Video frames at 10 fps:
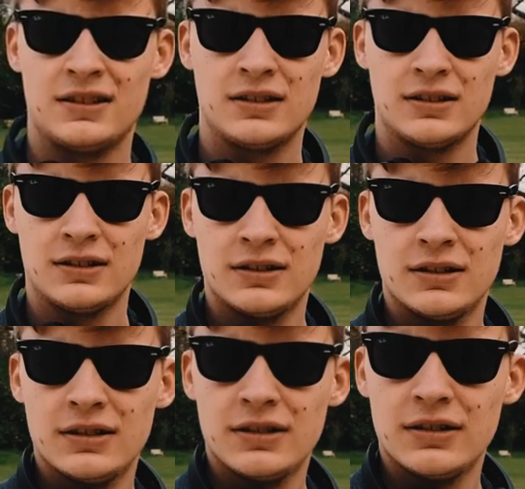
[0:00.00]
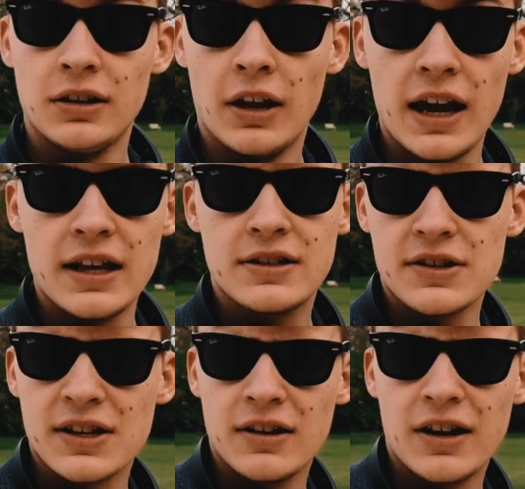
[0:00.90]
No. It
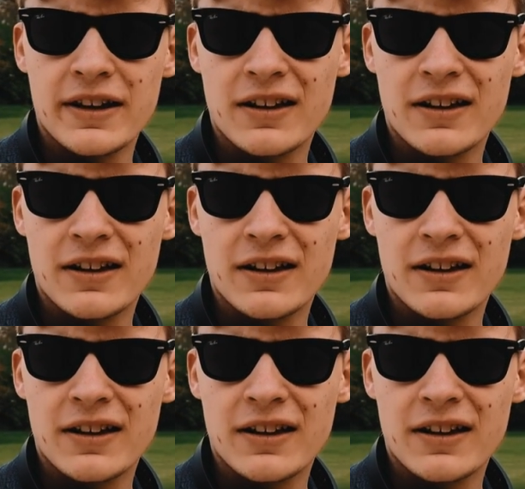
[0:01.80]
doesn't like.